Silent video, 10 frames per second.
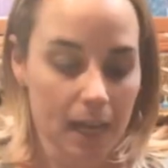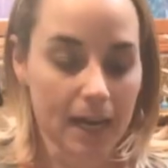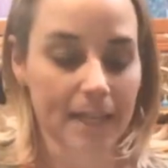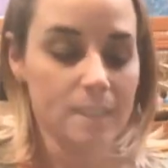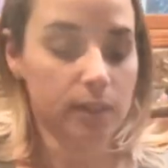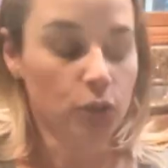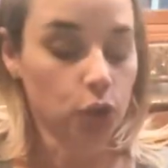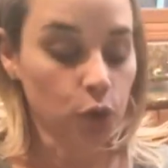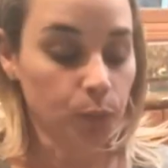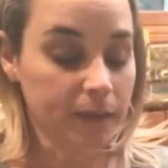And I did
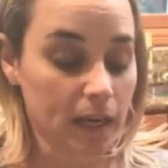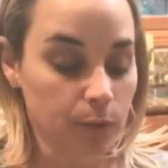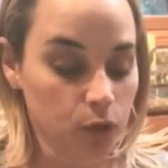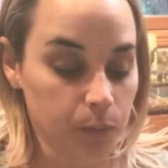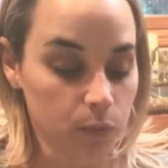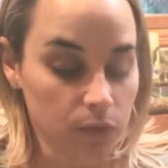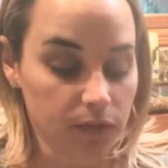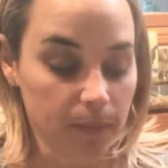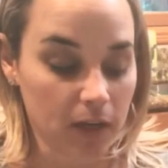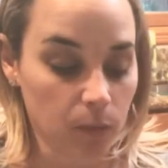two tablespoons
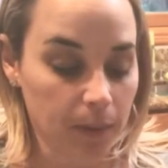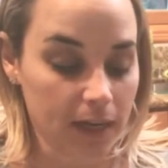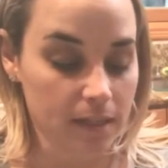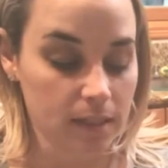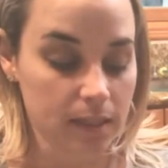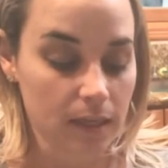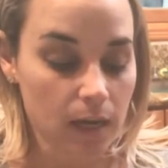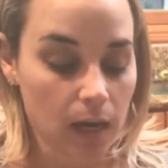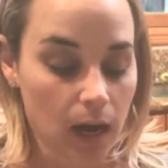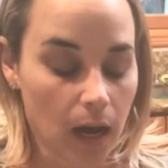of tomato paste,
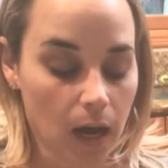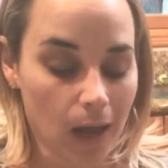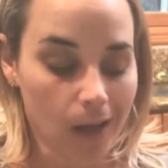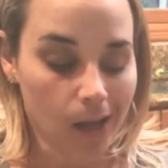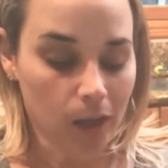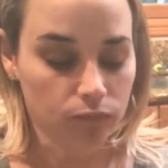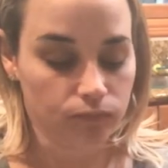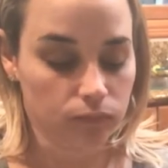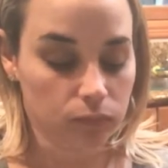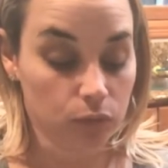uh,
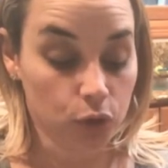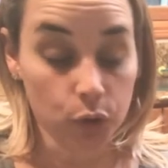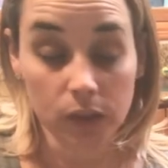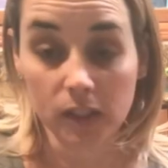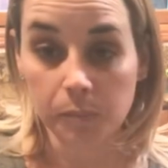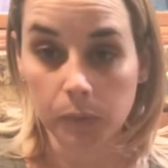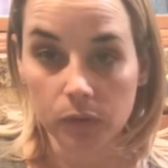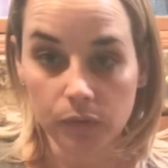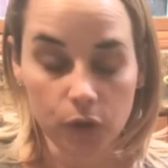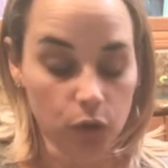two
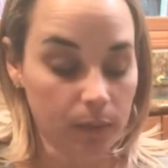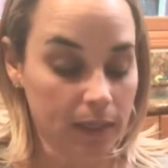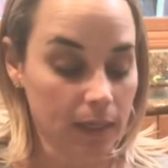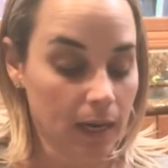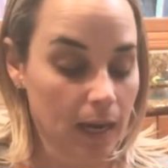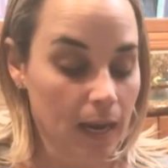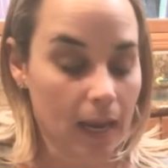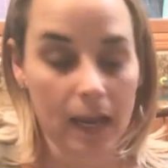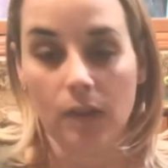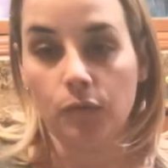teaspoons of cumin,
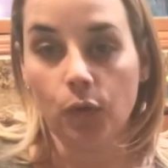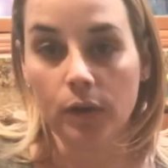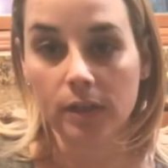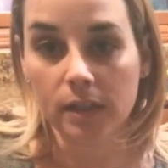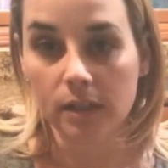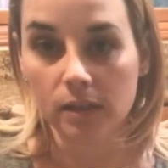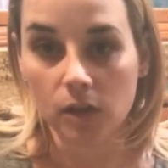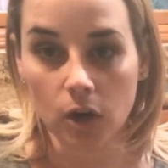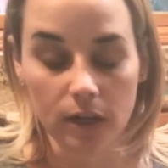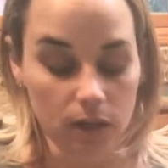and four to
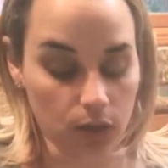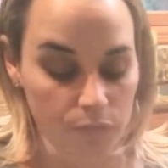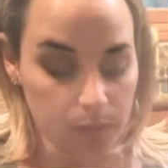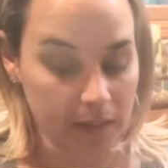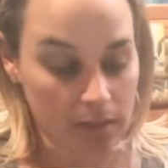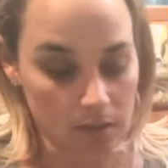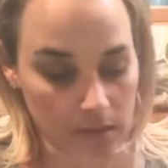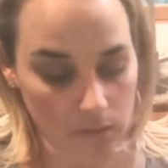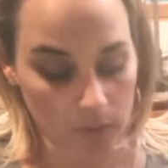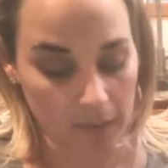six garlic cloves
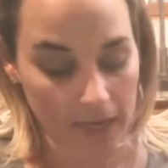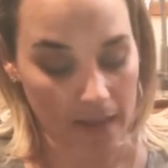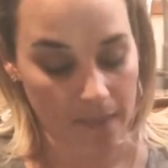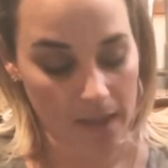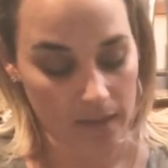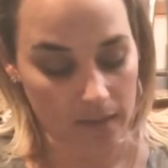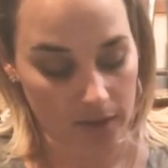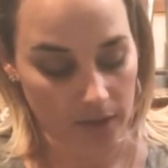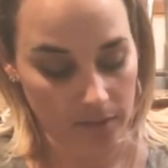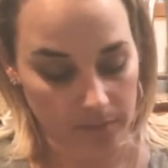minced. So I'm gonna add that in
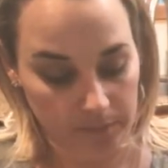there.